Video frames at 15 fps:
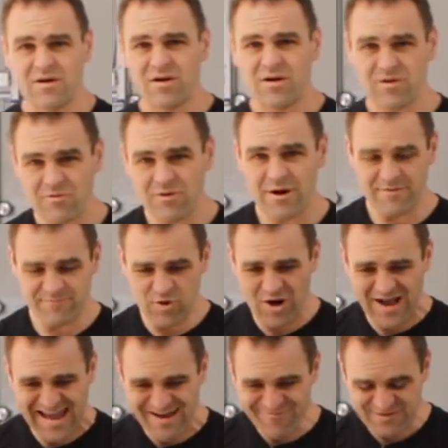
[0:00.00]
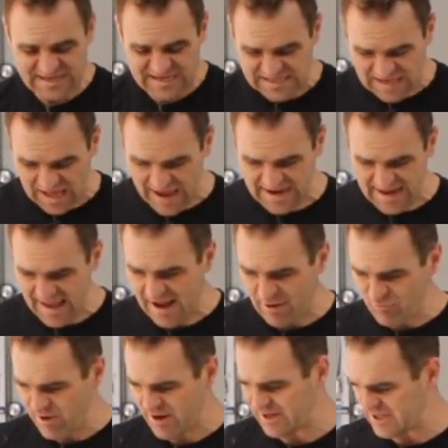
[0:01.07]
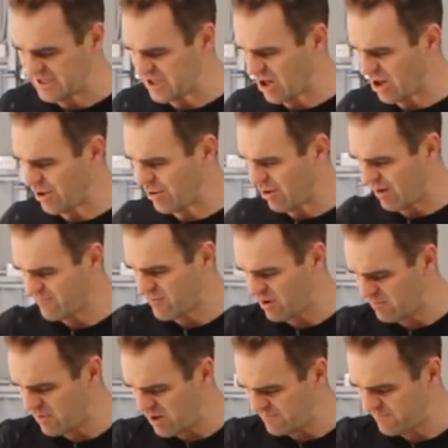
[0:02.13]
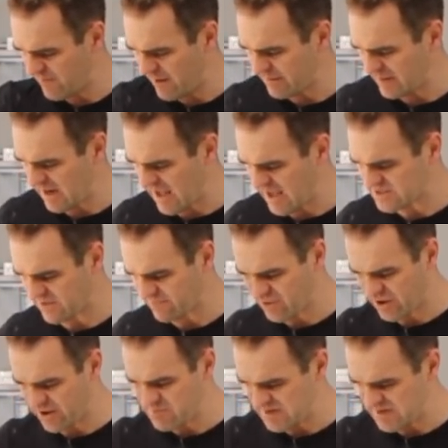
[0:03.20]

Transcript: All right, I've got everything laid out, ready to go. I've got my fiberglass, I've got a